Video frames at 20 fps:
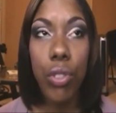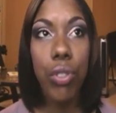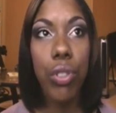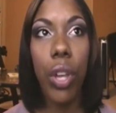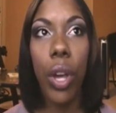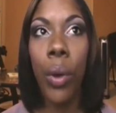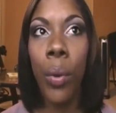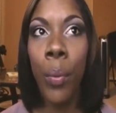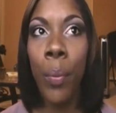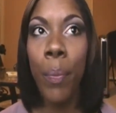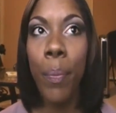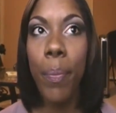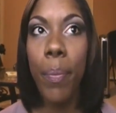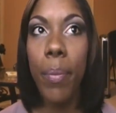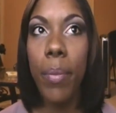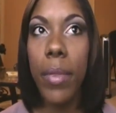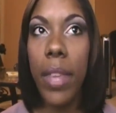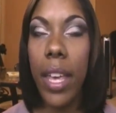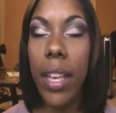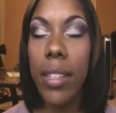so,
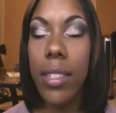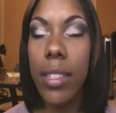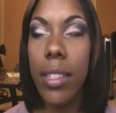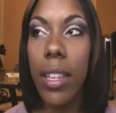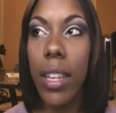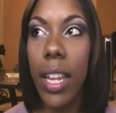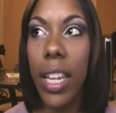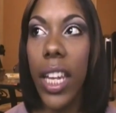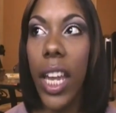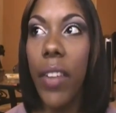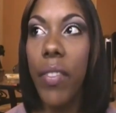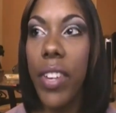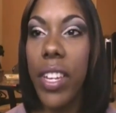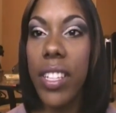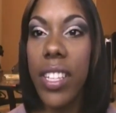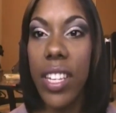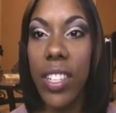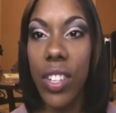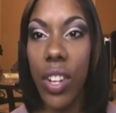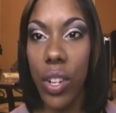yes, I love
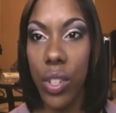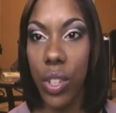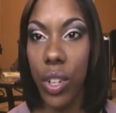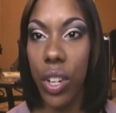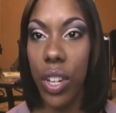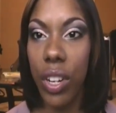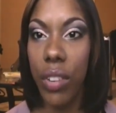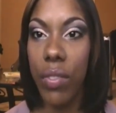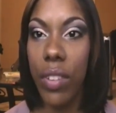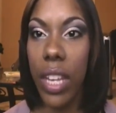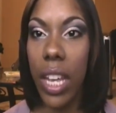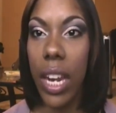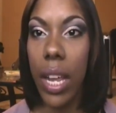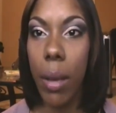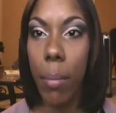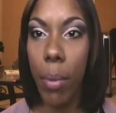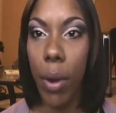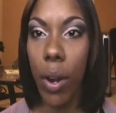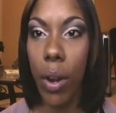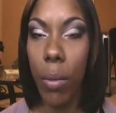this as an alternative to
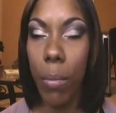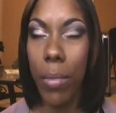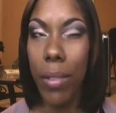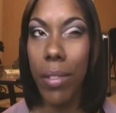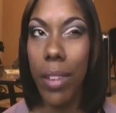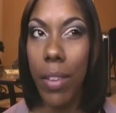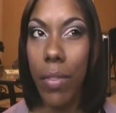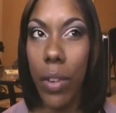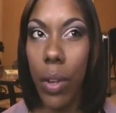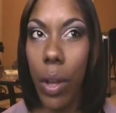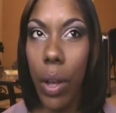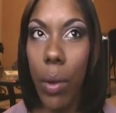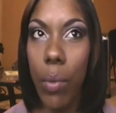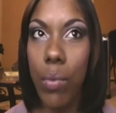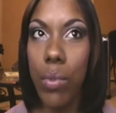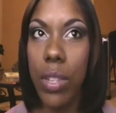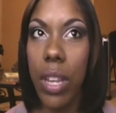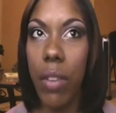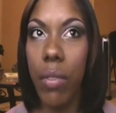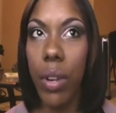getting a perm, even though I
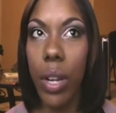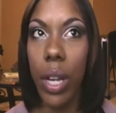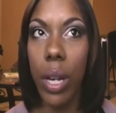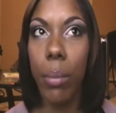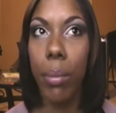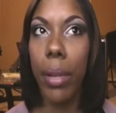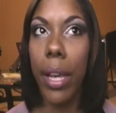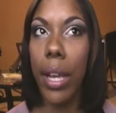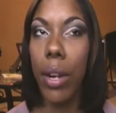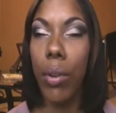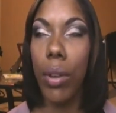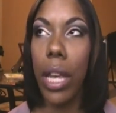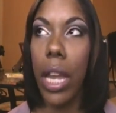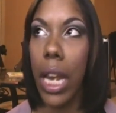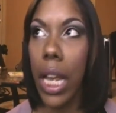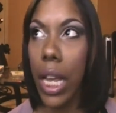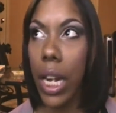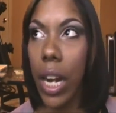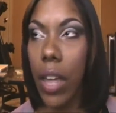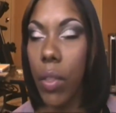was never going to plan on
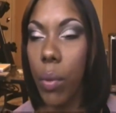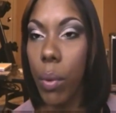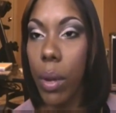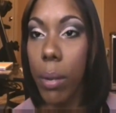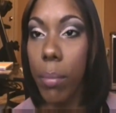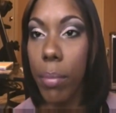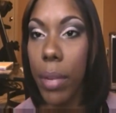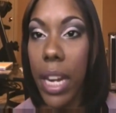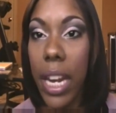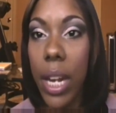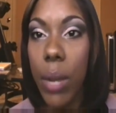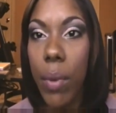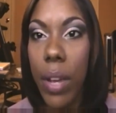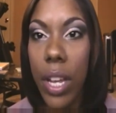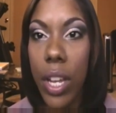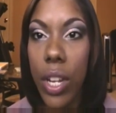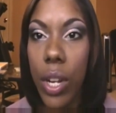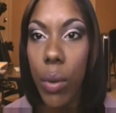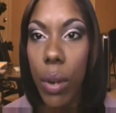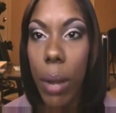getting another one. But
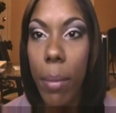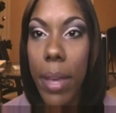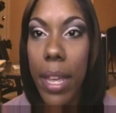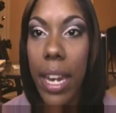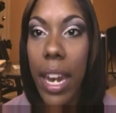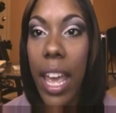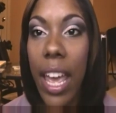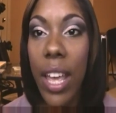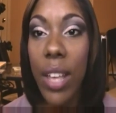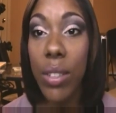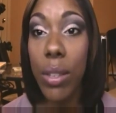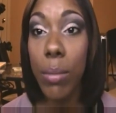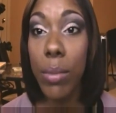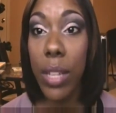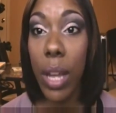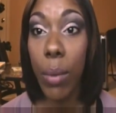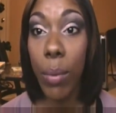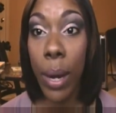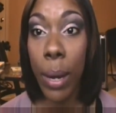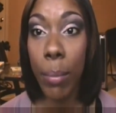anyway, you know what I mean. So I'm
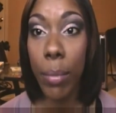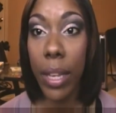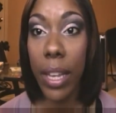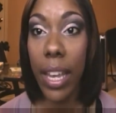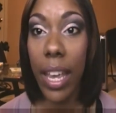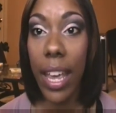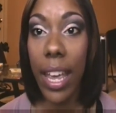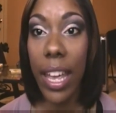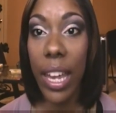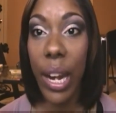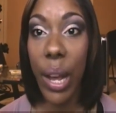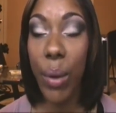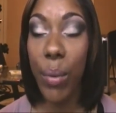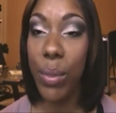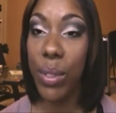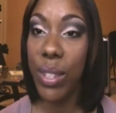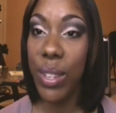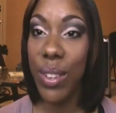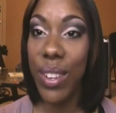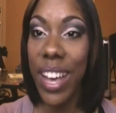stop rambling, and I
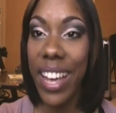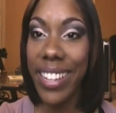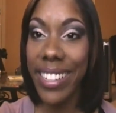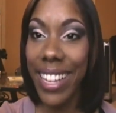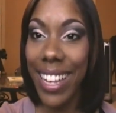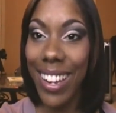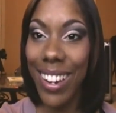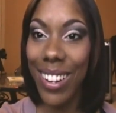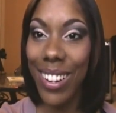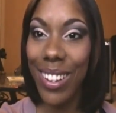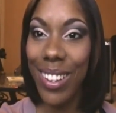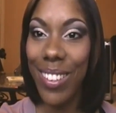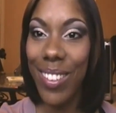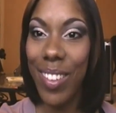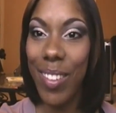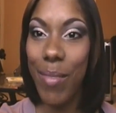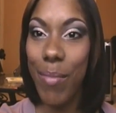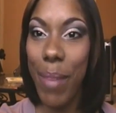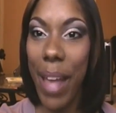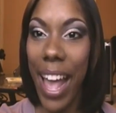will see you guys later.
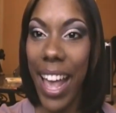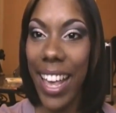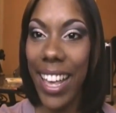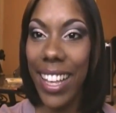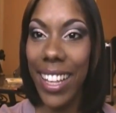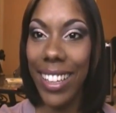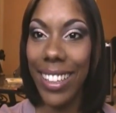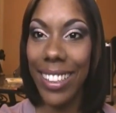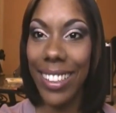Bye.